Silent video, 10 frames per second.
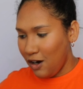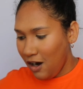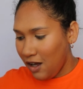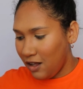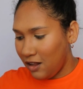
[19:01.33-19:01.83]

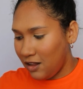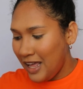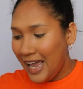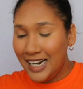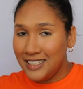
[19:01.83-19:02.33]
Girl.
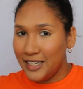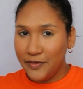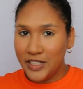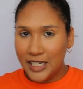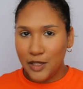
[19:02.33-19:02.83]
And I didn't
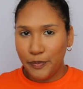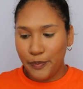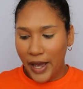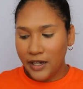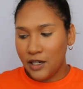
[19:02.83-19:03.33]
even read the
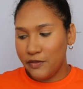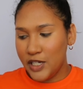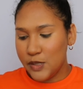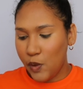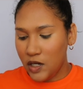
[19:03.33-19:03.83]
back of
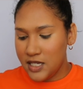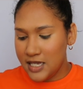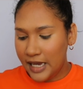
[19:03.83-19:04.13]
these boxes.